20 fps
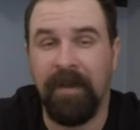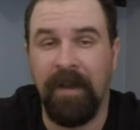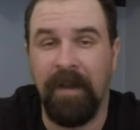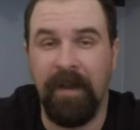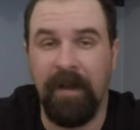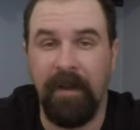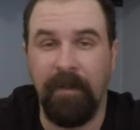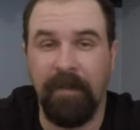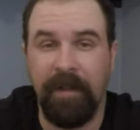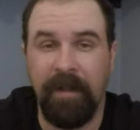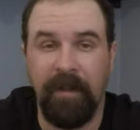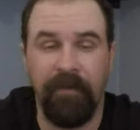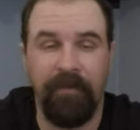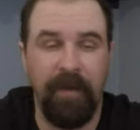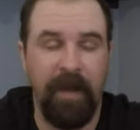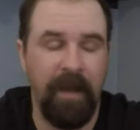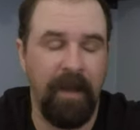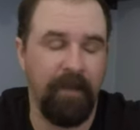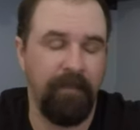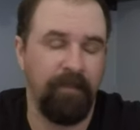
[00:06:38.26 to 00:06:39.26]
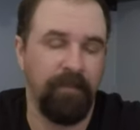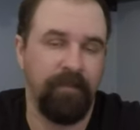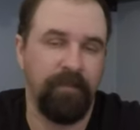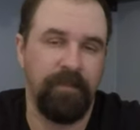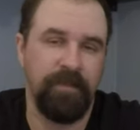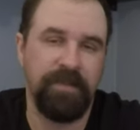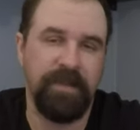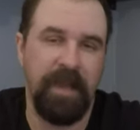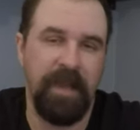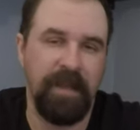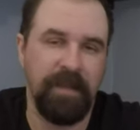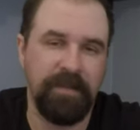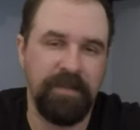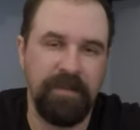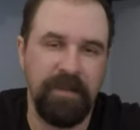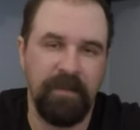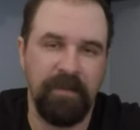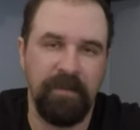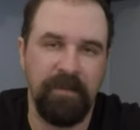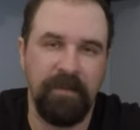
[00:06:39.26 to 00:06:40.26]
Like if I say
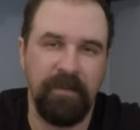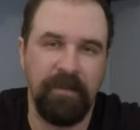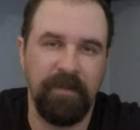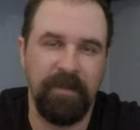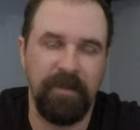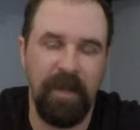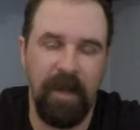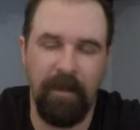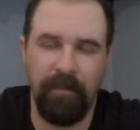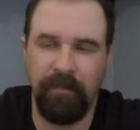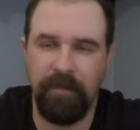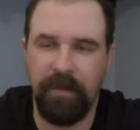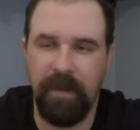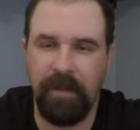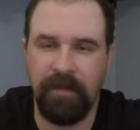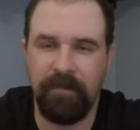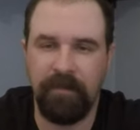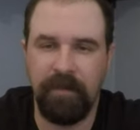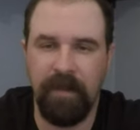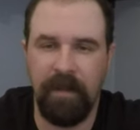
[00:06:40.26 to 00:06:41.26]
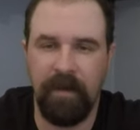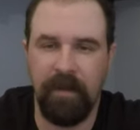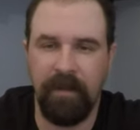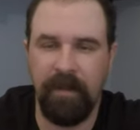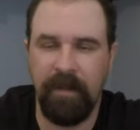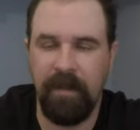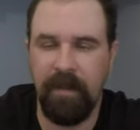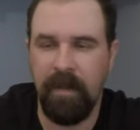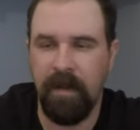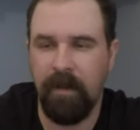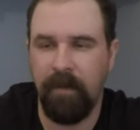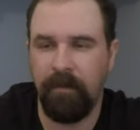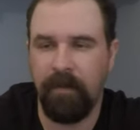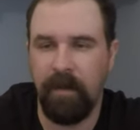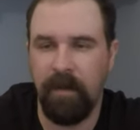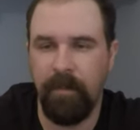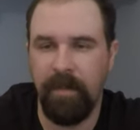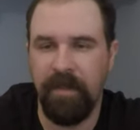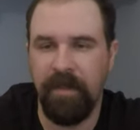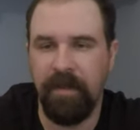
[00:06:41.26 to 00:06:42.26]
it's, yeah, I'm gonna
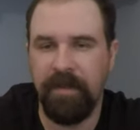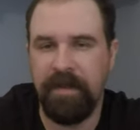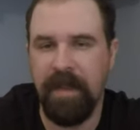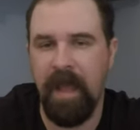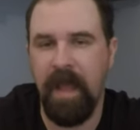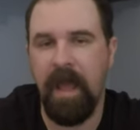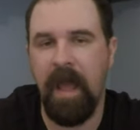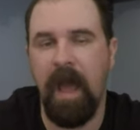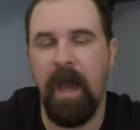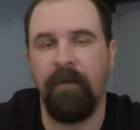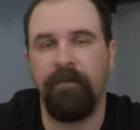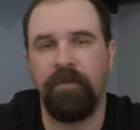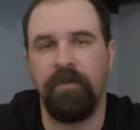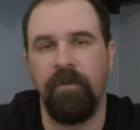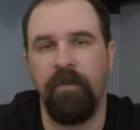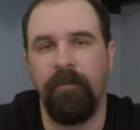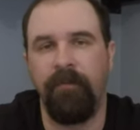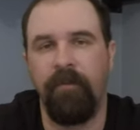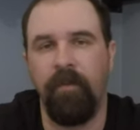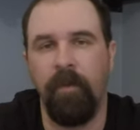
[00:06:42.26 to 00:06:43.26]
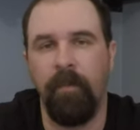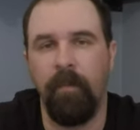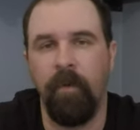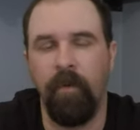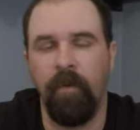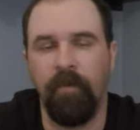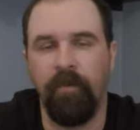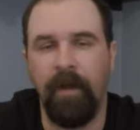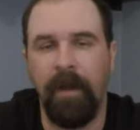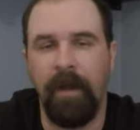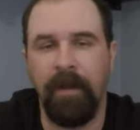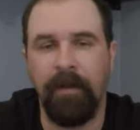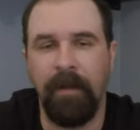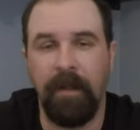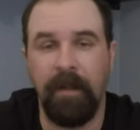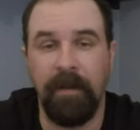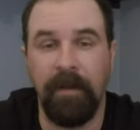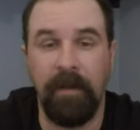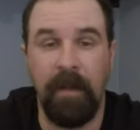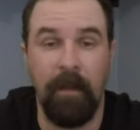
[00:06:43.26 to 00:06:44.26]
be the day after a full moon, right?
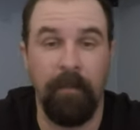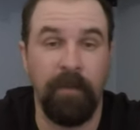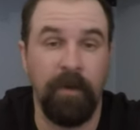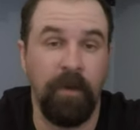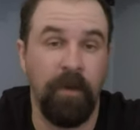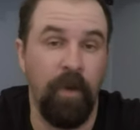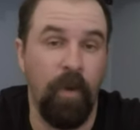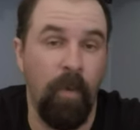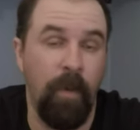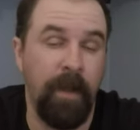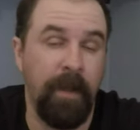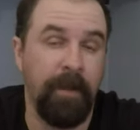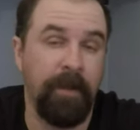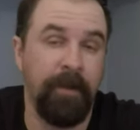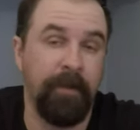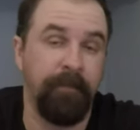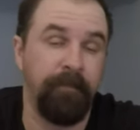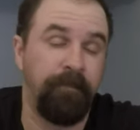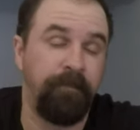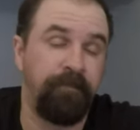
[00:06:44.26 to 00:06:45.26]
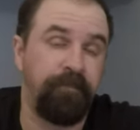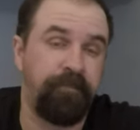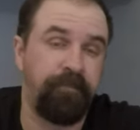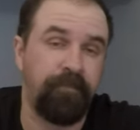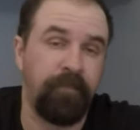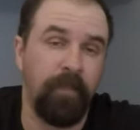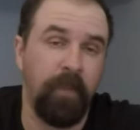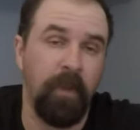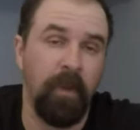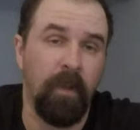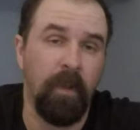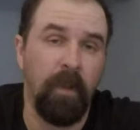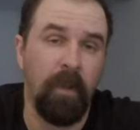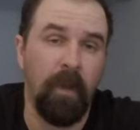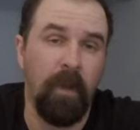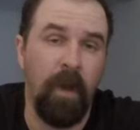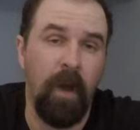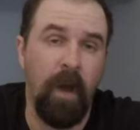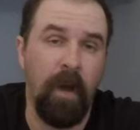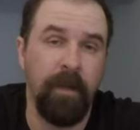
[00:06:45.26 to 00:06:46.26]
And I'm gonna go in and
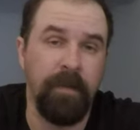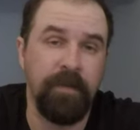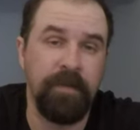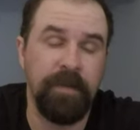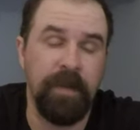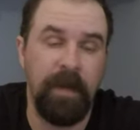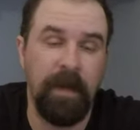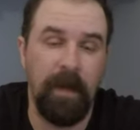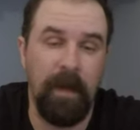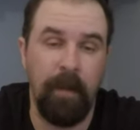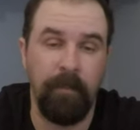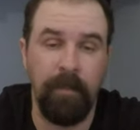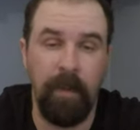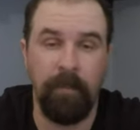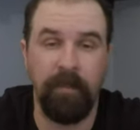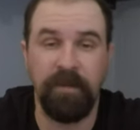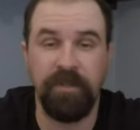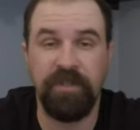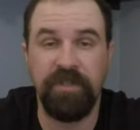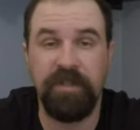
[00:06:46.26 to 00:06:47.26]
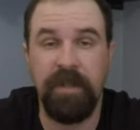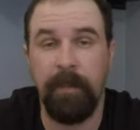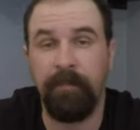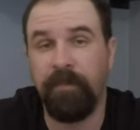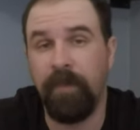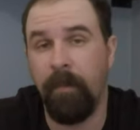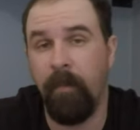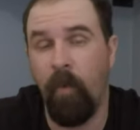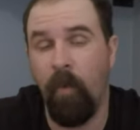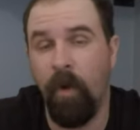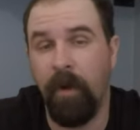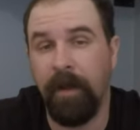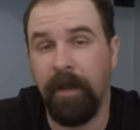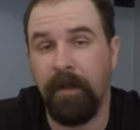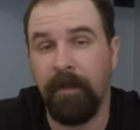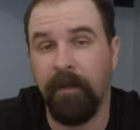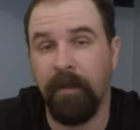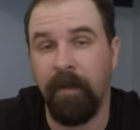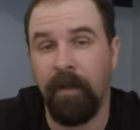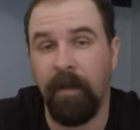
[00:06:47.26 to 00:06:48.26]
hunt. I'm gonna skip the
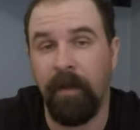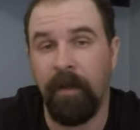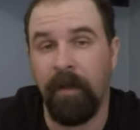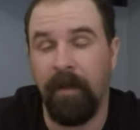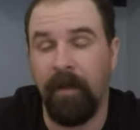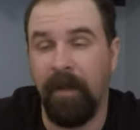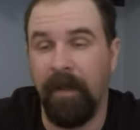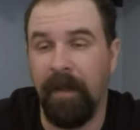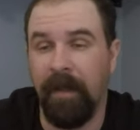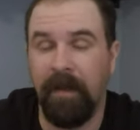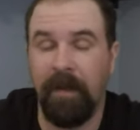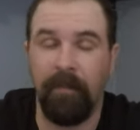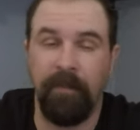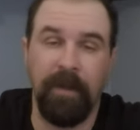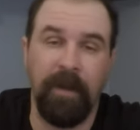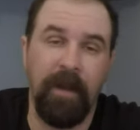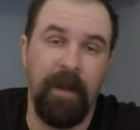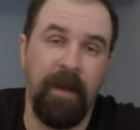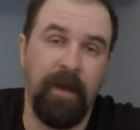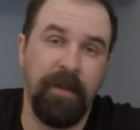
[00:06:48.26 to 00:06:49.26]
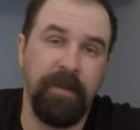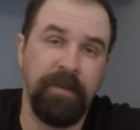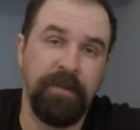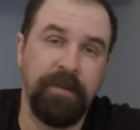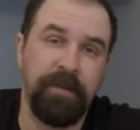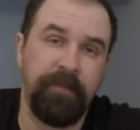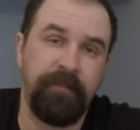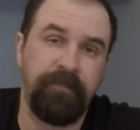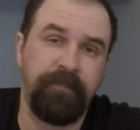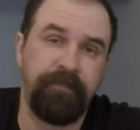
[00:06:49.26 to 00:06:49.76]
morning, and I'm gonna hunt